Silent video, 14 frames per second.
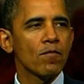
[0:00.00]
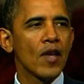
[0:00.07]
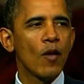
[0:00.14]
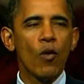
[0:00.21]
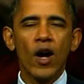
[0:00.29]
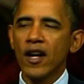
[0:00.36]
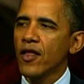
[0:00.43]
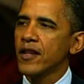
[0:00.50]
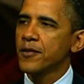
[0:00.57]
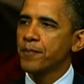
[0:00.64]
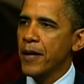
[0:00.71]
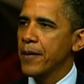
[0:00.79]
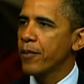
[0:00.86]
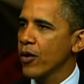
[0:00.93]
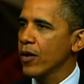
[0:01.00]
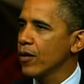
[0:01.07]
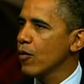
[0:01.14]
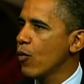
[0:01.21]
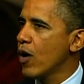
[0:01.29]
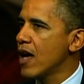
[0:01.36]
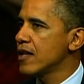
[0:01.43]
And one of these people
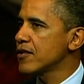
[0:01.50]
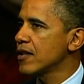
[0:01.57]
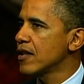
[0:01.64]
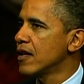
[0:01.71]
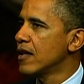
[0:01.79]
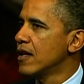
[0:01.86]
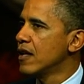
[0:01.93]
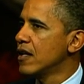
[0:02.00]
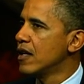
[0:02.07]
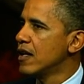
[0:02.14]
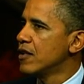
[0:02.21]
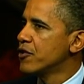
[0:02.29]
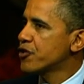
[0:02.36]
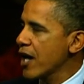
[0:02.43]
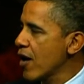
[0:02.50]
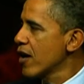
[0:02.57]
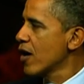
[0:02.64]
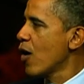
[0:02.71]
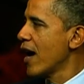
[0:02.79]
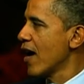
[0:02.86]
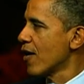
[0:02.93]
was Sharon
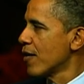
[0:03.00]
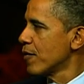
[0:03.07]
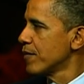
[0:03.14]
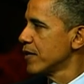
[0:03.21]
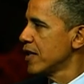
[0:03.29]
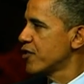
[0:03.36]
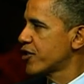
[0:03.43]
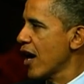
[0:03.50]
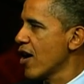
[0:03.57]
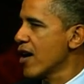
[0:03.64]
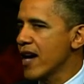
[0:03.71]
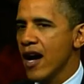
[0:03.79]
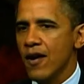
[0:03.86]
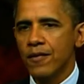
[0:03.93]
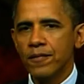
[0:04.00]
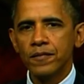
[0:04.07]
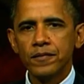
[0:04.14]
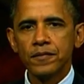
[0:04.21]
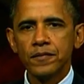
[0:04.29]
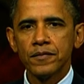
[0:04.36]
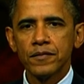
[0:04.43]
O'Hara. Is Sharon here?
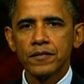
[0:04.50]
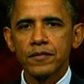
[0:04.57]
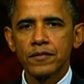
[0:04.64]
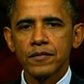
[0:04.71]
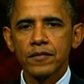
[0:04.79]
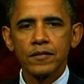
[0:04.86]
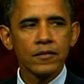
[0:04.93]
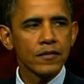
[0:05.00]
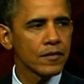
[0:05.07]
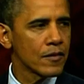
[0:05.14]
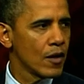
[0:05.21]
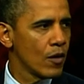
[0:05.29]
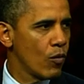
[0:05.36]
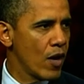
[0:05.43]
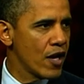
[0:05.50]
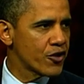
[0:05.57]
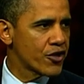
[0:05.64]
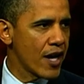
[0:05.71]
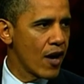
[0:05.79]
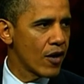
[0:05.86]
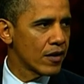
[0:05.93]
Where's
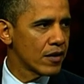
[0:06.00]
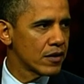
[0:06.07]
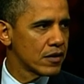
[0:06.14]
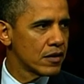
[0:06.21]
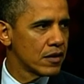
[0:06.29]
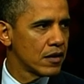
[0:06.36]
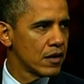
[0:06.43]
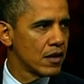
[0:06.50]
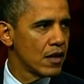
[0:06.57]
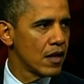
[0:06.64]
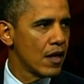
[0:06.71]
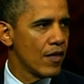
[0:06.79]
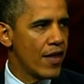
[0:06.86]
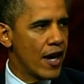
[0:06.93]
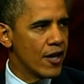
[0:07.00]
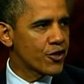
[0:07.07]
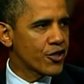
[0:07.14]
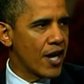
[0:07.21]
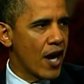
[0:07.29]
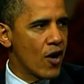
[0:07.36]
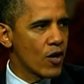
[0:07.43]
Sharon? There's
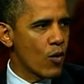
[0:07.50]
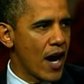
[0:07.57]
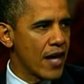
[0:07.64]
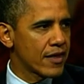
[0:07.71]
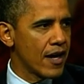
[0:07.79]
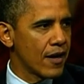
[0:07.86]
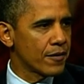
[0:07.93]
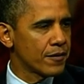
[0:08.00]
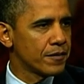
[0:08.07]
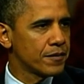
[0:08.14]
Sharon right there.